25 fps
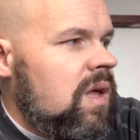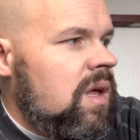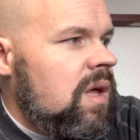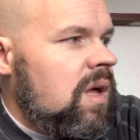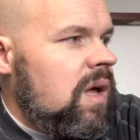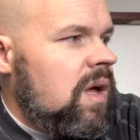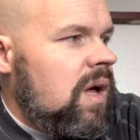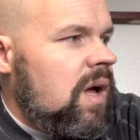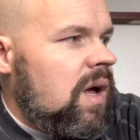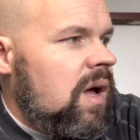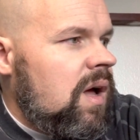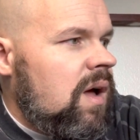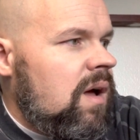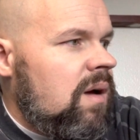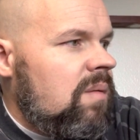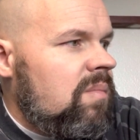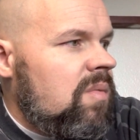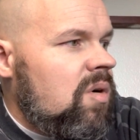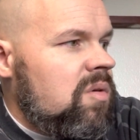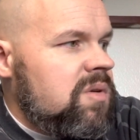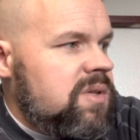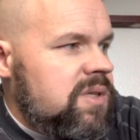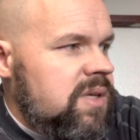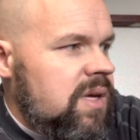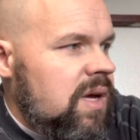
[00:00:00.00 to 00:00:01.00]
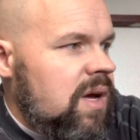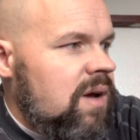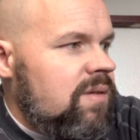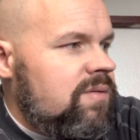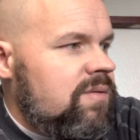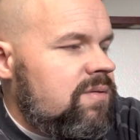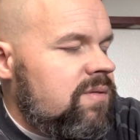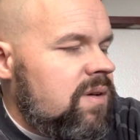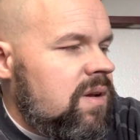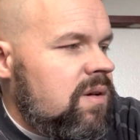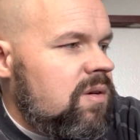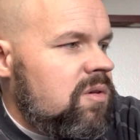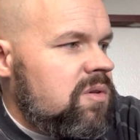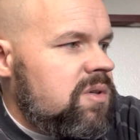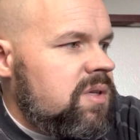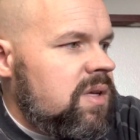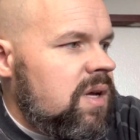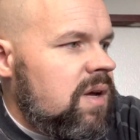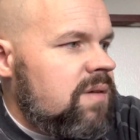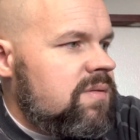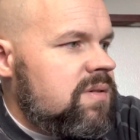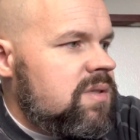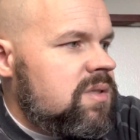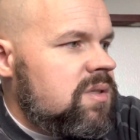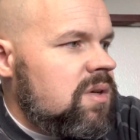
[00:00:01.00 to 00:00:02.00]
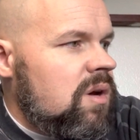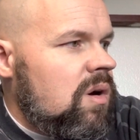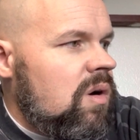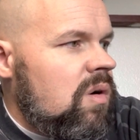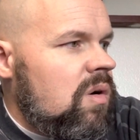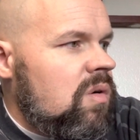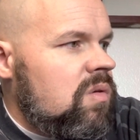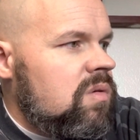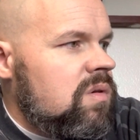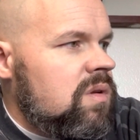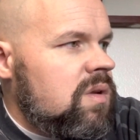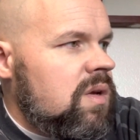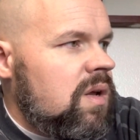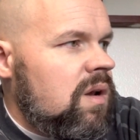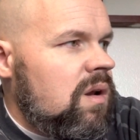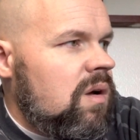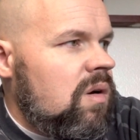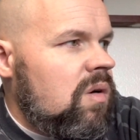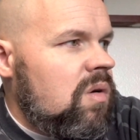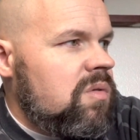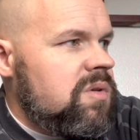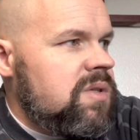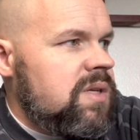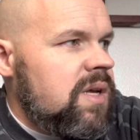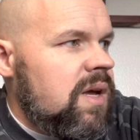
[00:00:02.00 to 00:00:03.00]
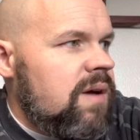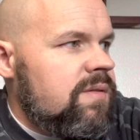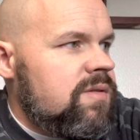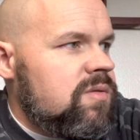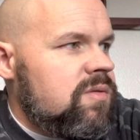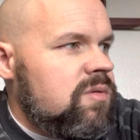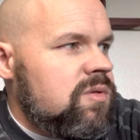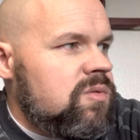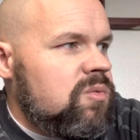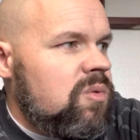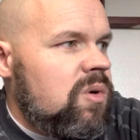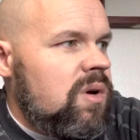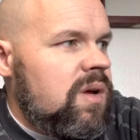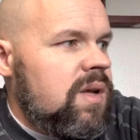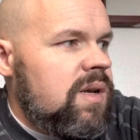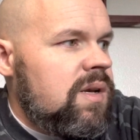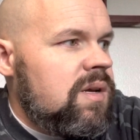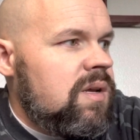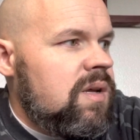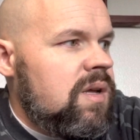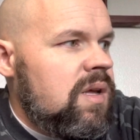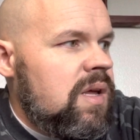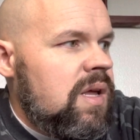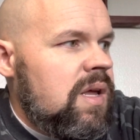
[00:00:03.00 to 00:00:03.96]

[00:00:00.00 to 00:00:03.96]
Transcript: OTF and OTF. So, you know, OTFs was one.